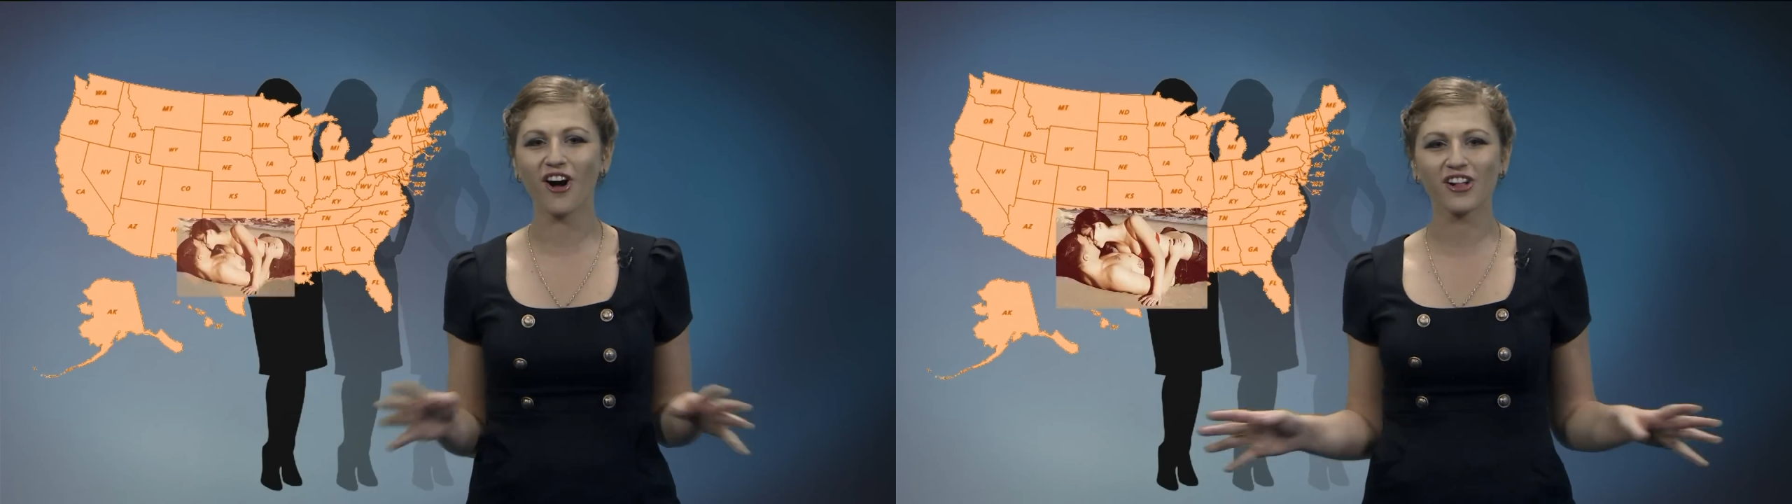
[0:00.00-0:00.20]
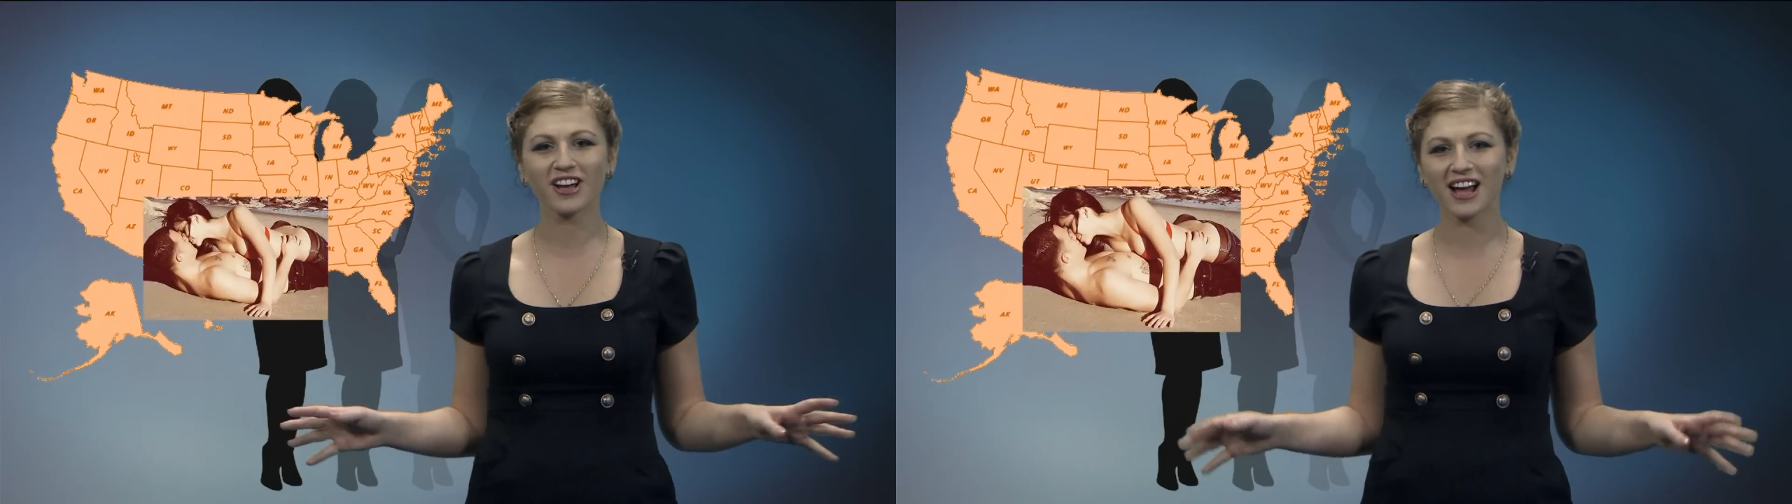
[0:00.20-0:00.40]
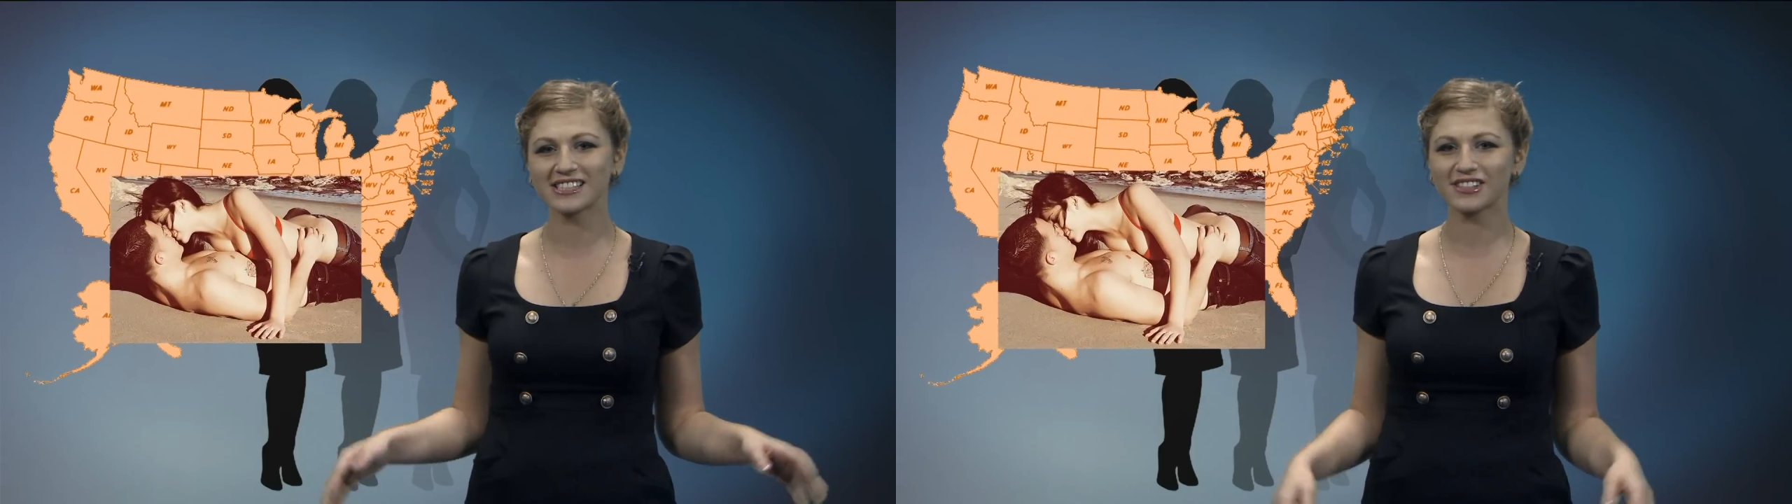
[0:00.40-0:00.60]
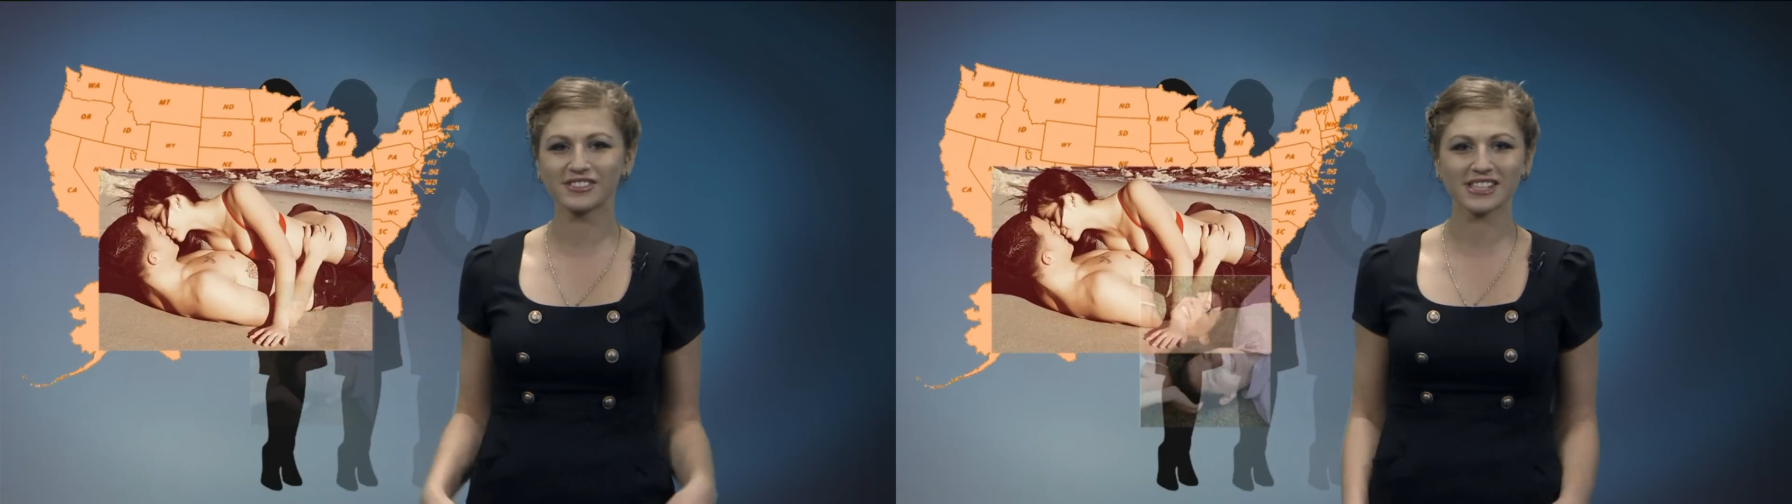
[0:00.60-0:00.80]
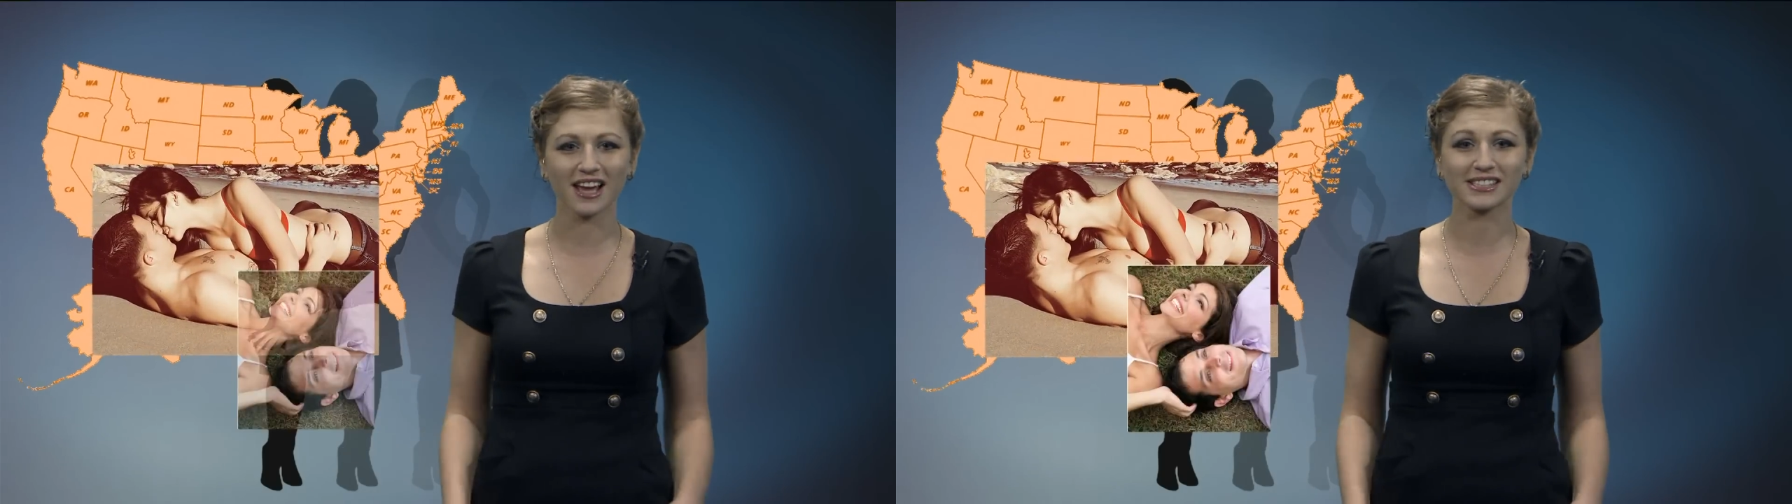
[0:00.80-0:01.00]
all kinds
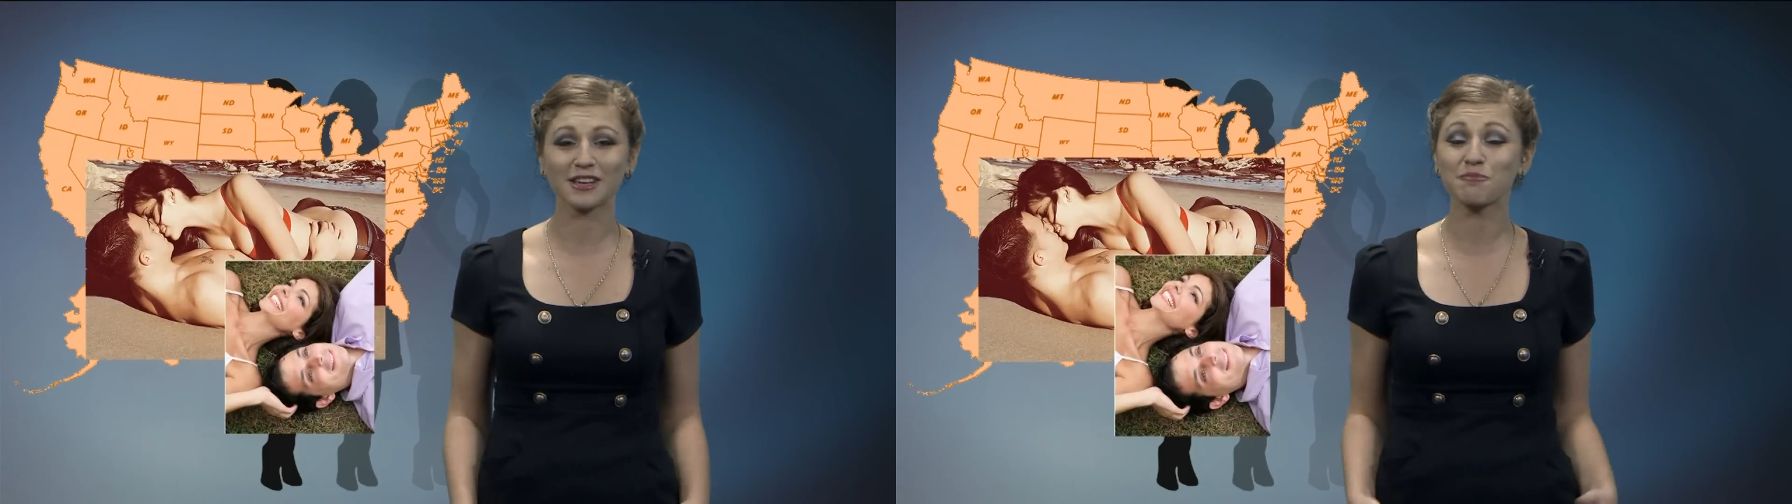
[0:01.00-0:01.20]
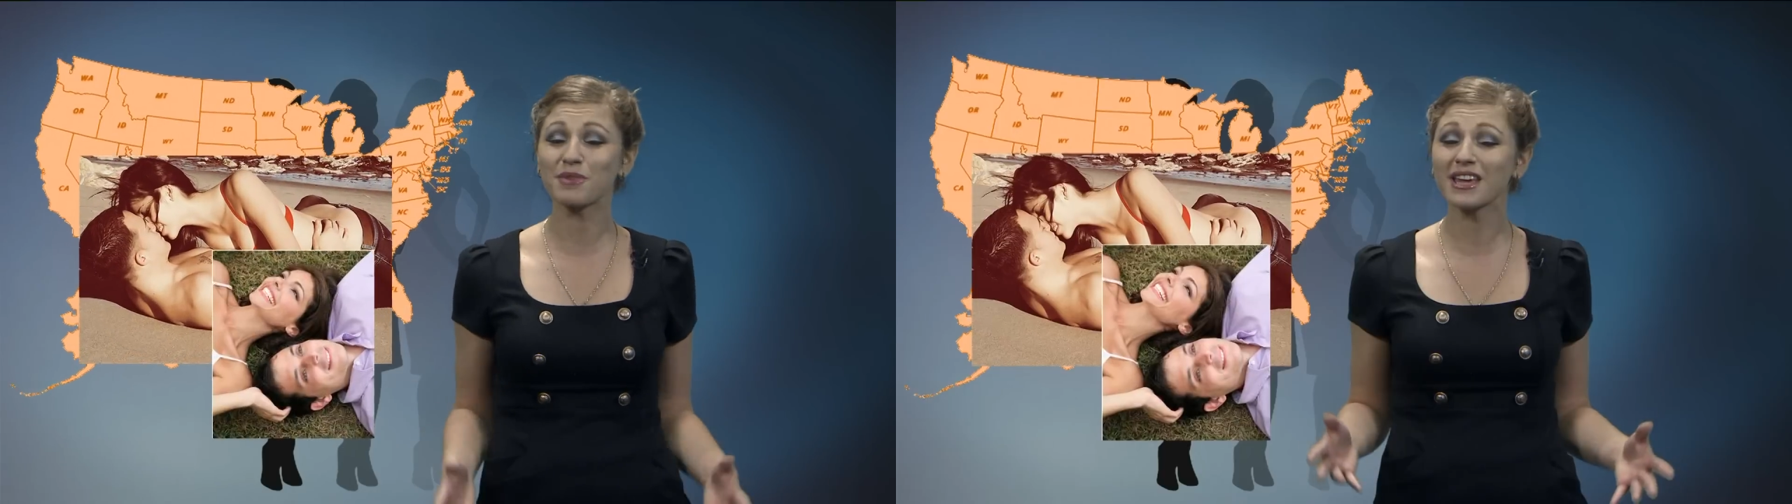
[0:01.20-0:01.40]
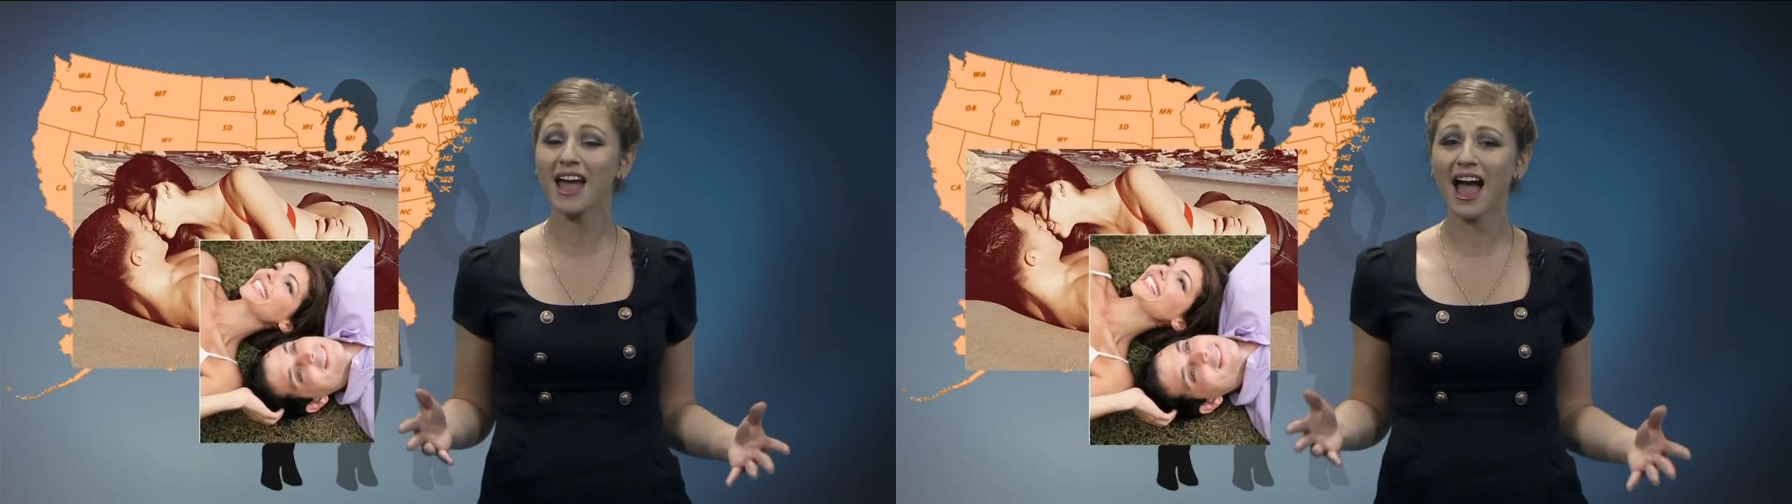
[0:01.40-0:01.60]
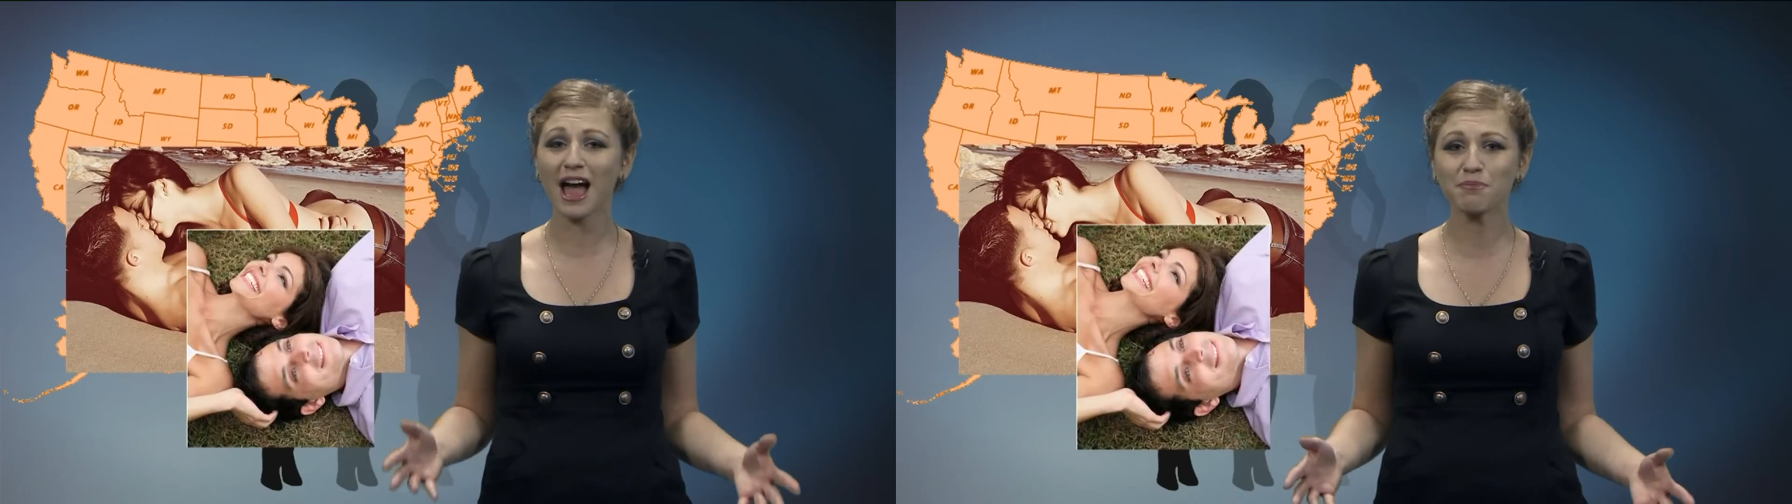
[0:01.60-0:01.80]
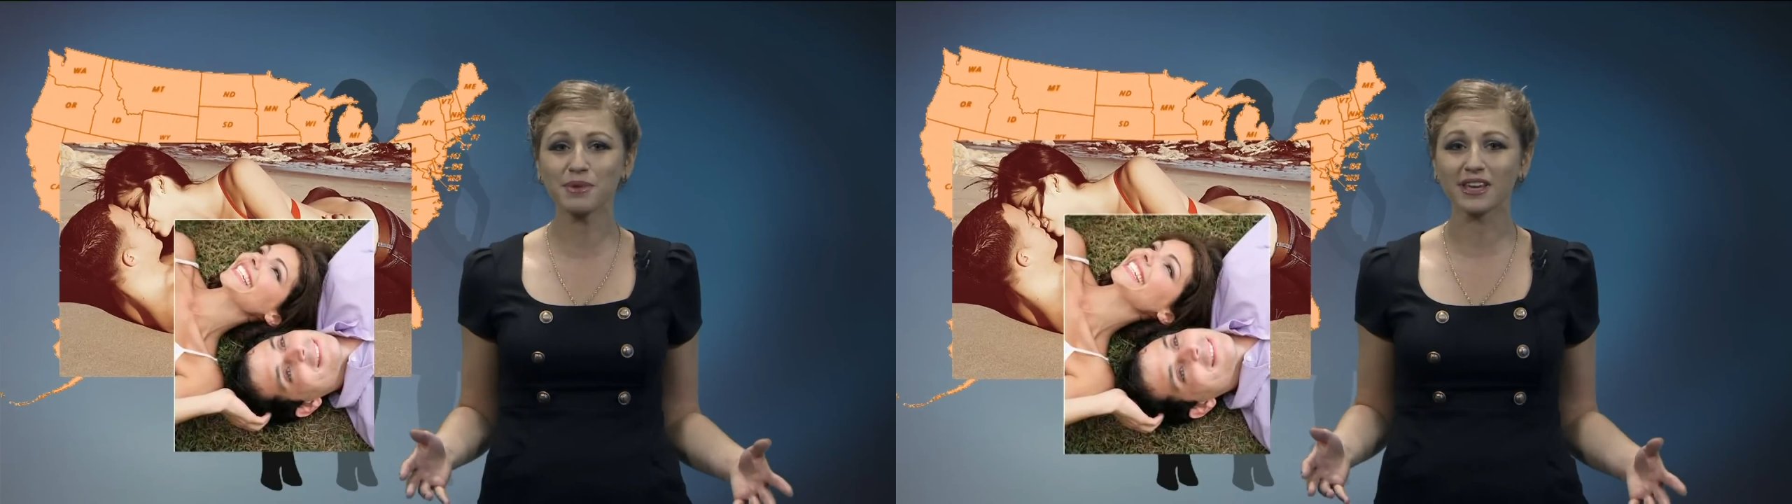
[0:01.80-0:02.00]
of sex and be
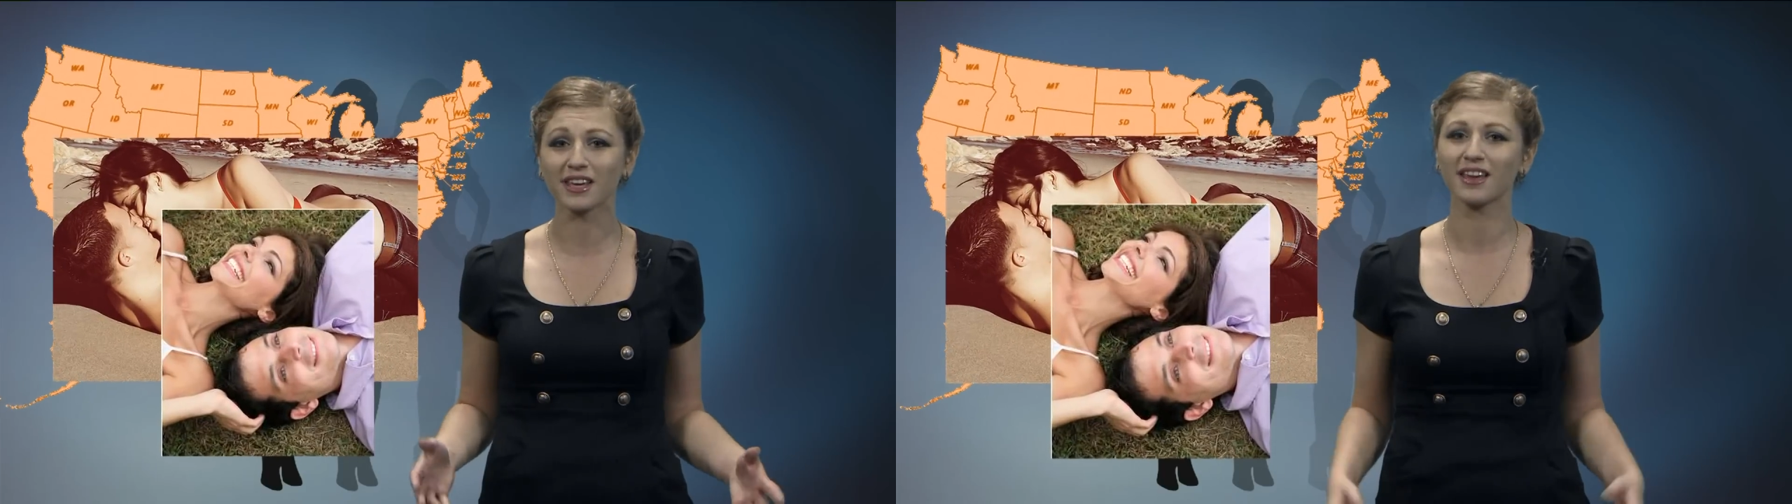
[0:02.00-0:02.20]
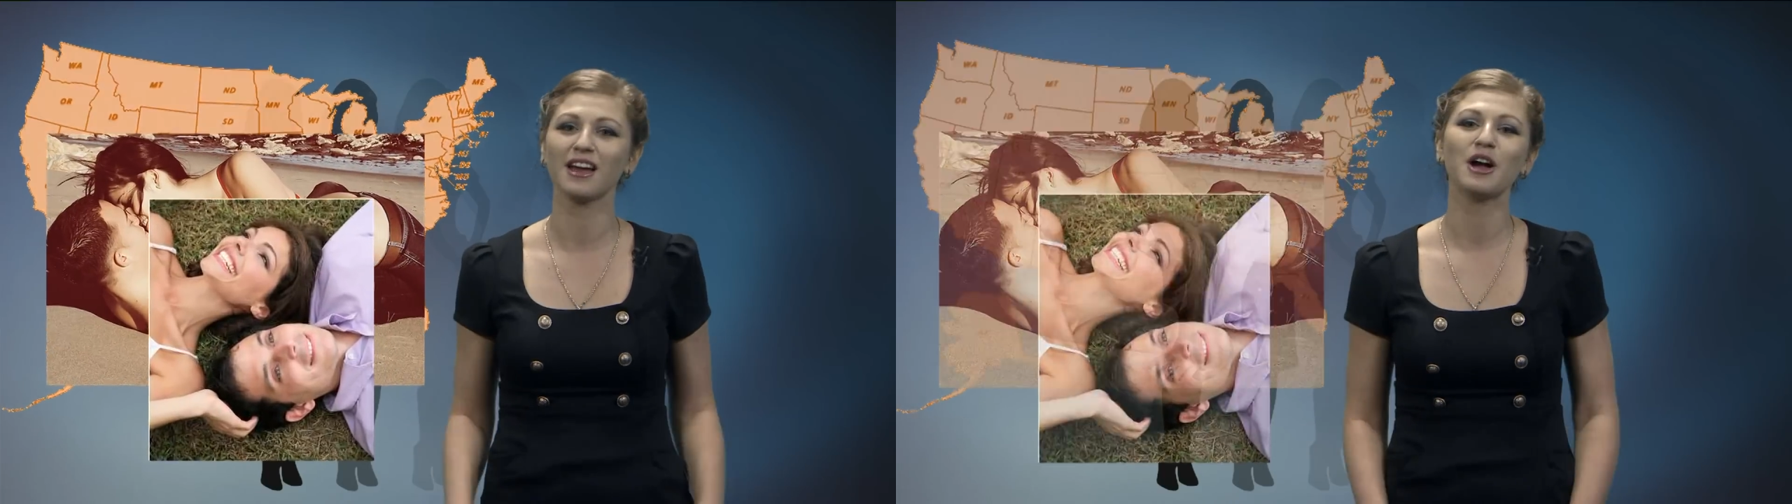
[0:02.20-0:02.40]
happy.